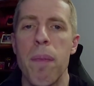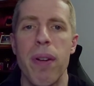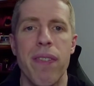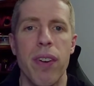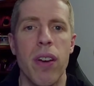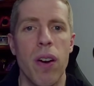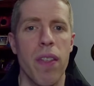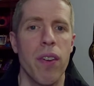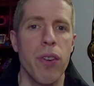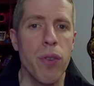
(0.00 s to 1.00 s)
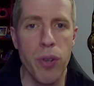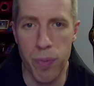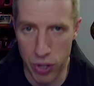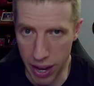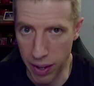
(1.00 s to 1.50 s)
But if you go to their
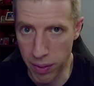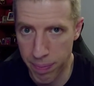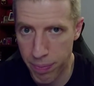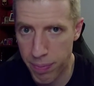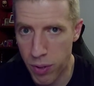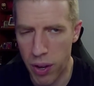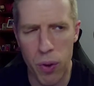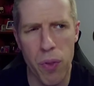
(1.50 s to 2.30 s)
YouTube channel,